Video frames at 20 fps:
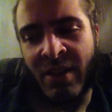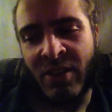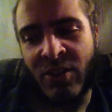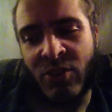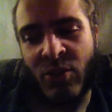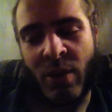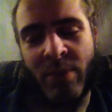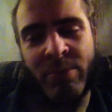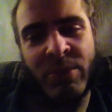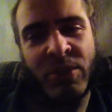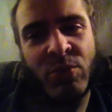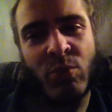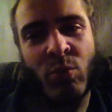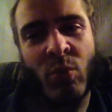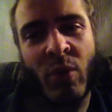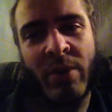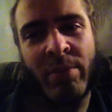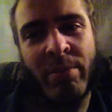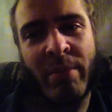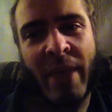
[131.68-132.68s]
So I'm just
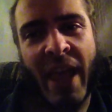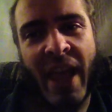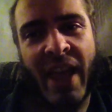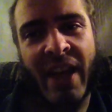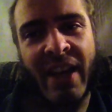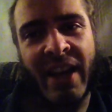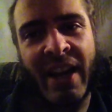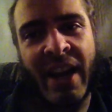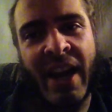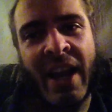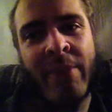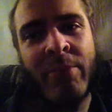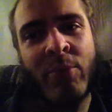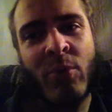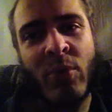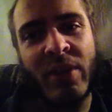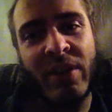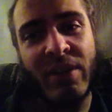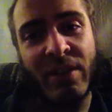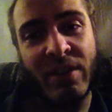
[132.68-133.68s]
one man, and I'm
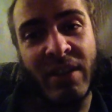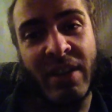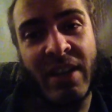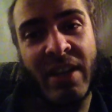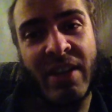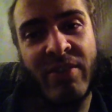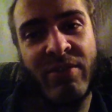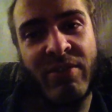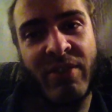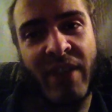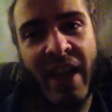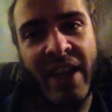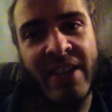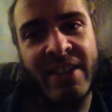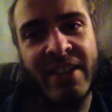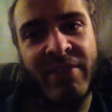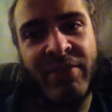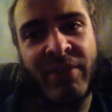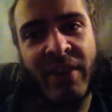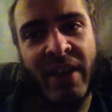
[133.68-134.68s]
going to live
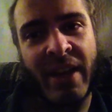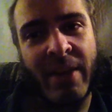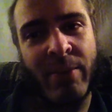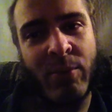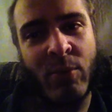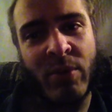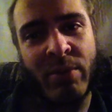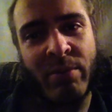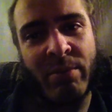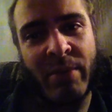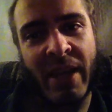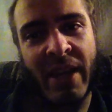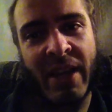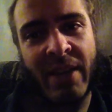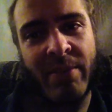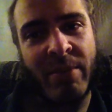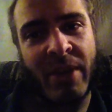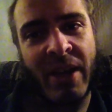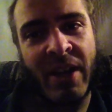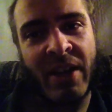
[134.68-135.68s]
as if I am one
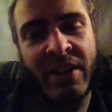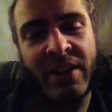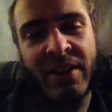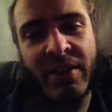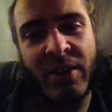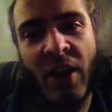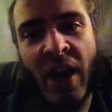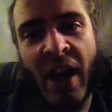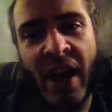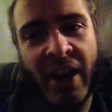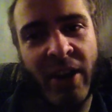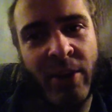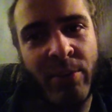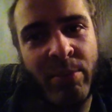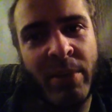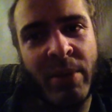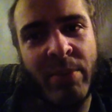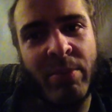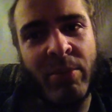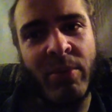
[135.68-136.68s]
man. I'm not going to hire
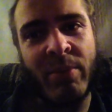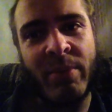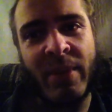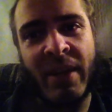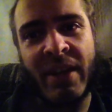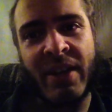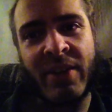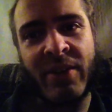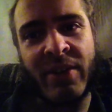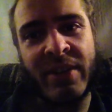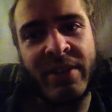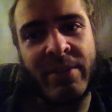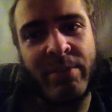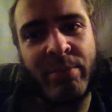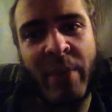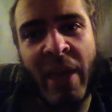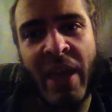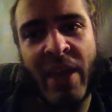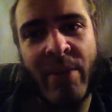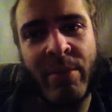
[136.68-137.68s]
people. I'm not going to
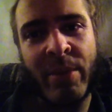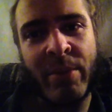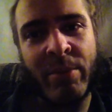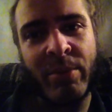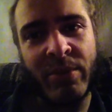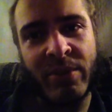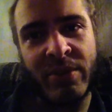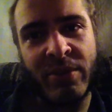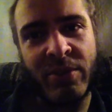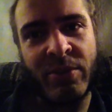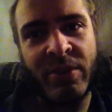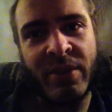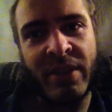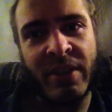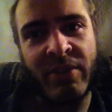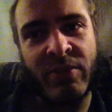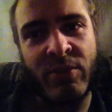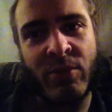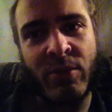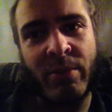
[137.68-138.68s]
pay people to do
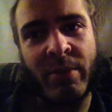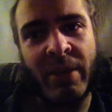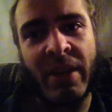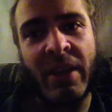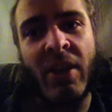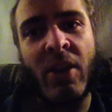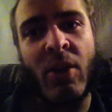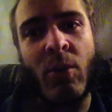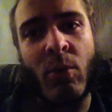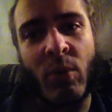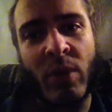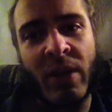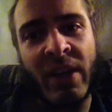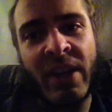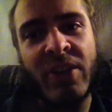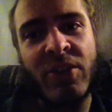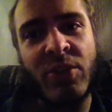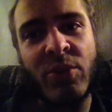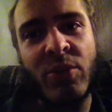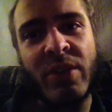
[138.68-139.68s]
things for me. We're
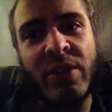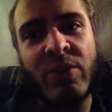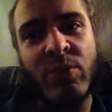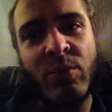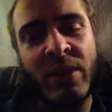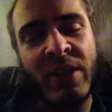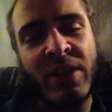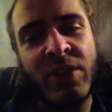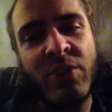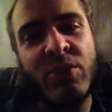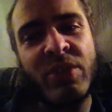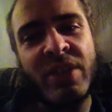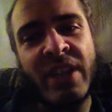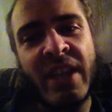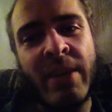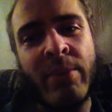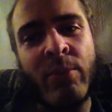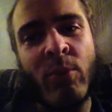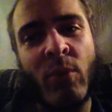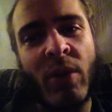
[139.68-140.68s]
going to do this. We're going to do
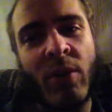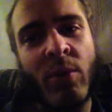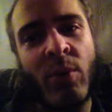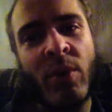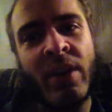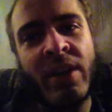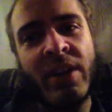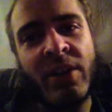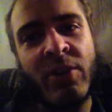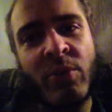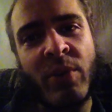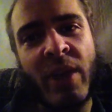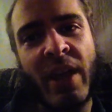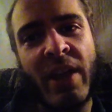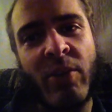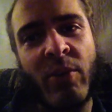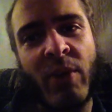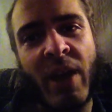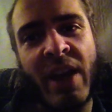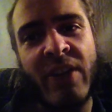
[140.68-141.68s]
teamwork. We're going to
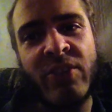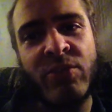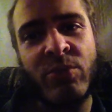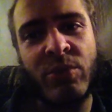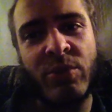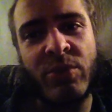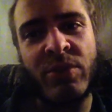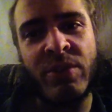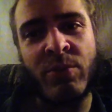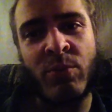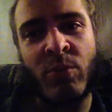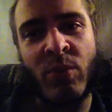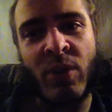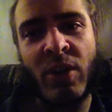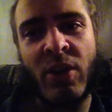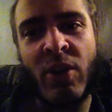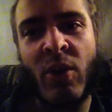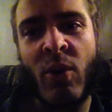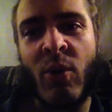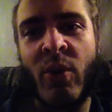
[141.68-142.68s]
create grassroots, and we're
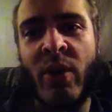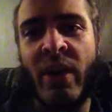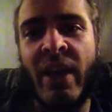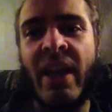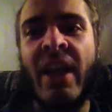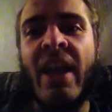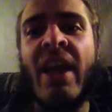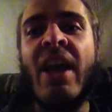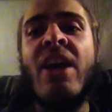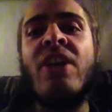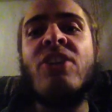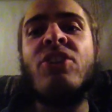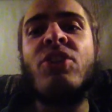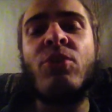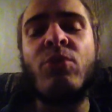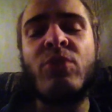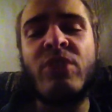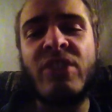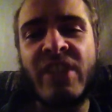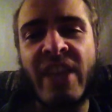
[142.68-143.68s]
going
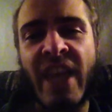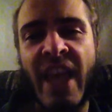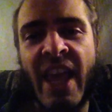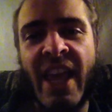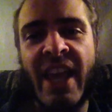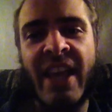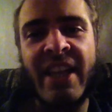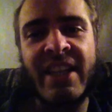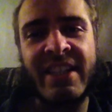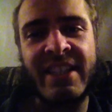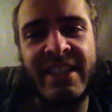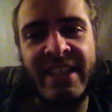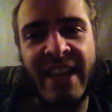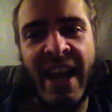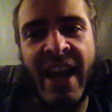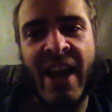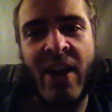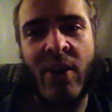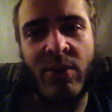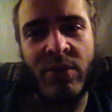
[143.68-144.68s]
to take
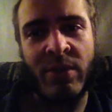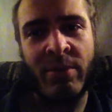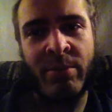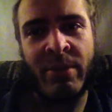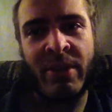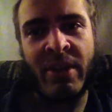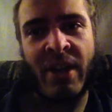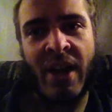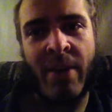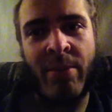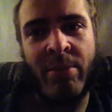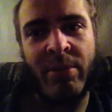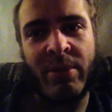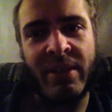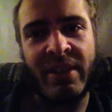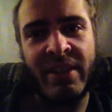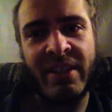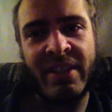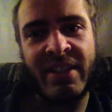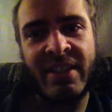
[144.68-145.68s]
down the
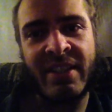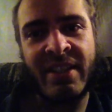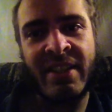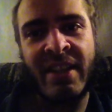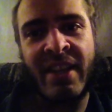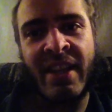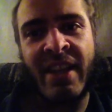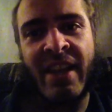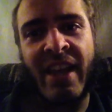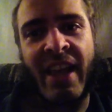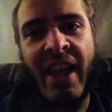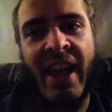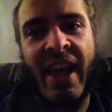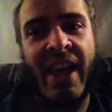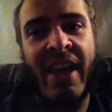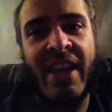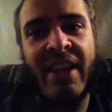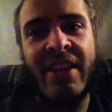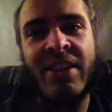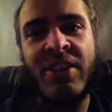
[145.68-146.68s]
monopolists.
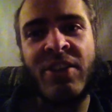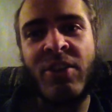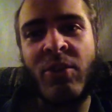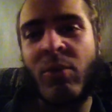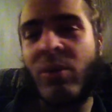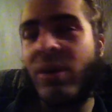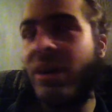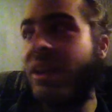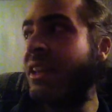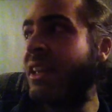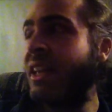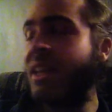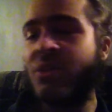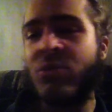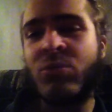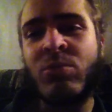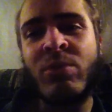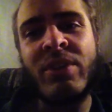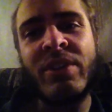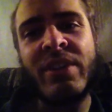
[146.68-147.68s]
And you know what?
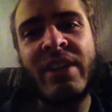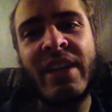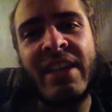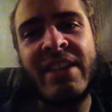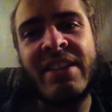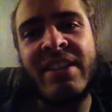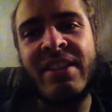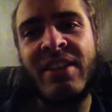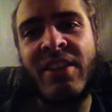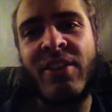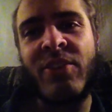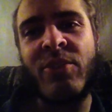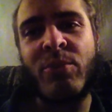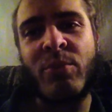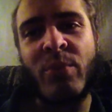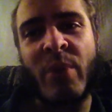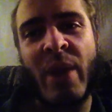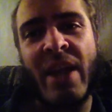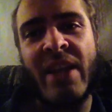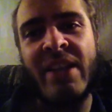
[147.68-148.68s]
It's another
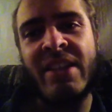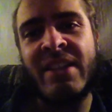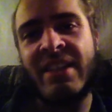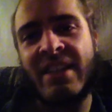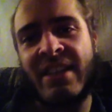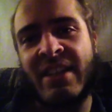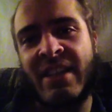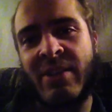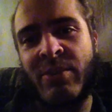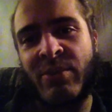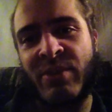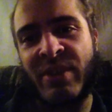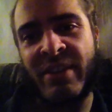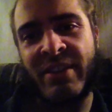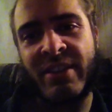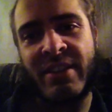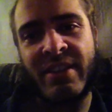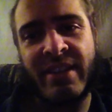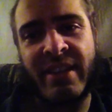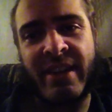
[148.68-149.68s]
race, and I will
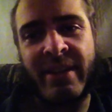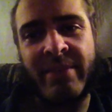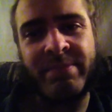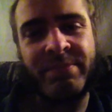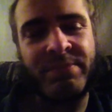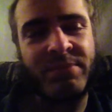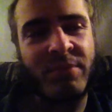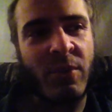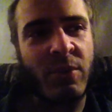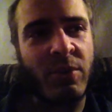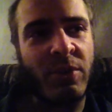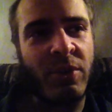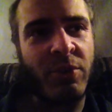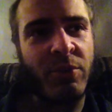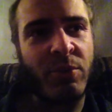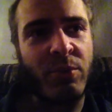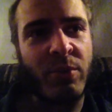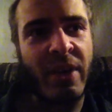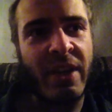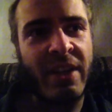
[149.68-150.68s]
get to that.
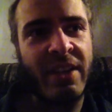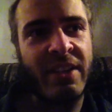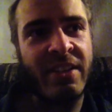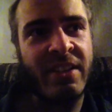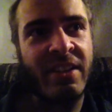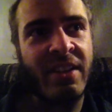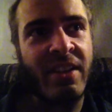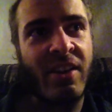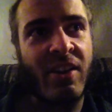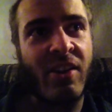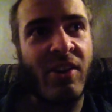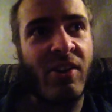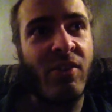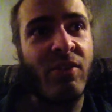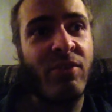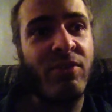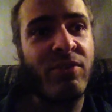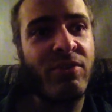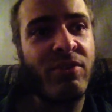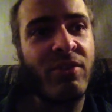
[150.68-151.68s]
Another race
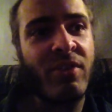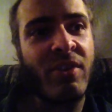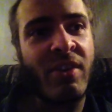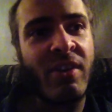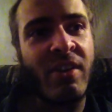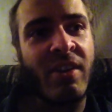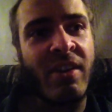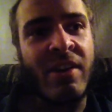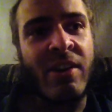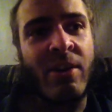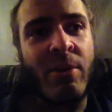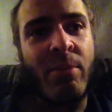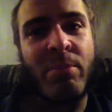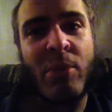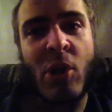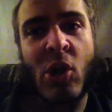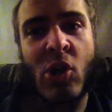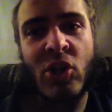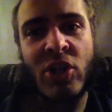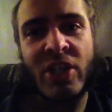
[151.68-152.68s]
of
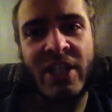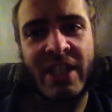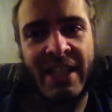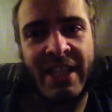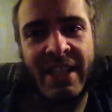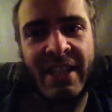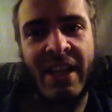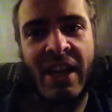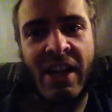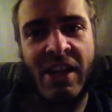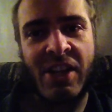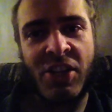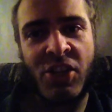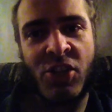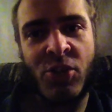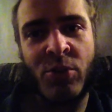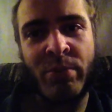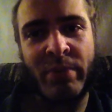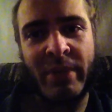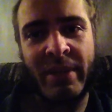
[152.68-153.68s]
person, not
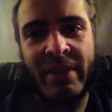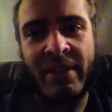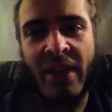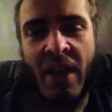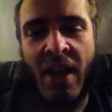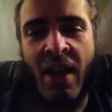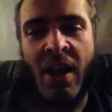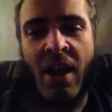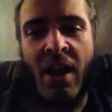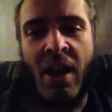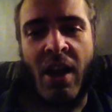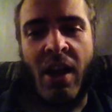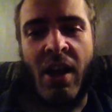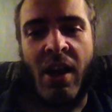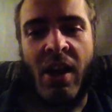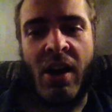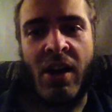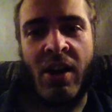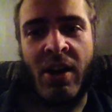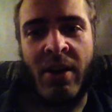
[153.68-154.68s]
human.
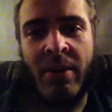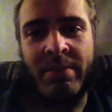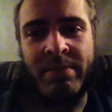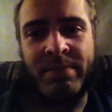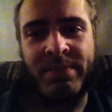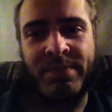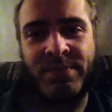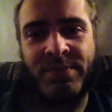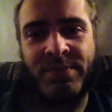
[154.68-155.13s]
So